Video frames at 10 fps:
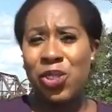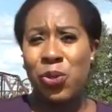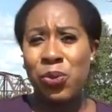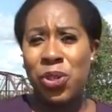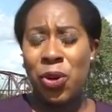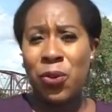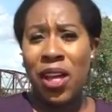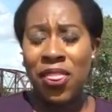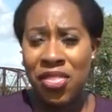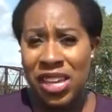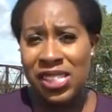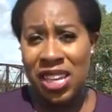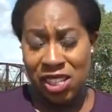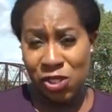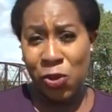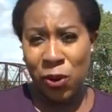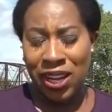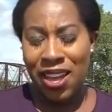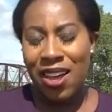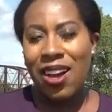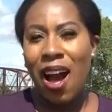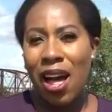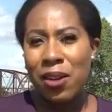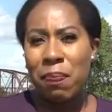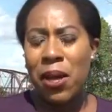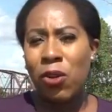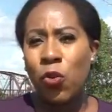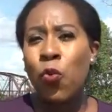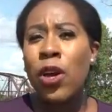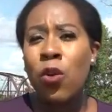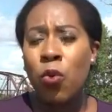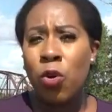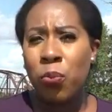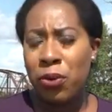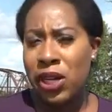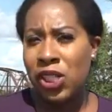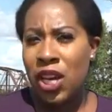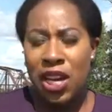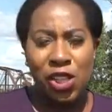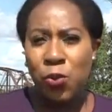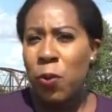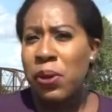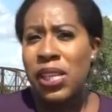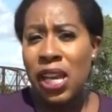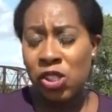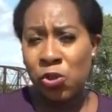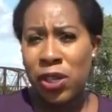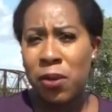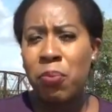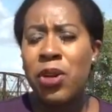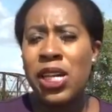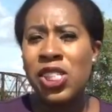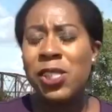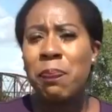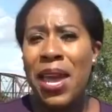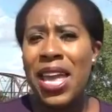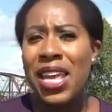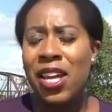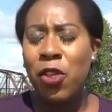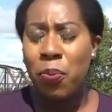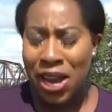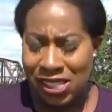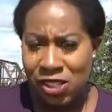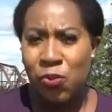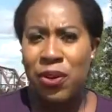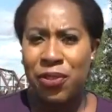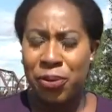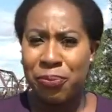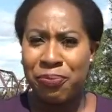to turn this historic Cotton Belt Railroad Bridge into a pedestrian bridge spanning the Brazos River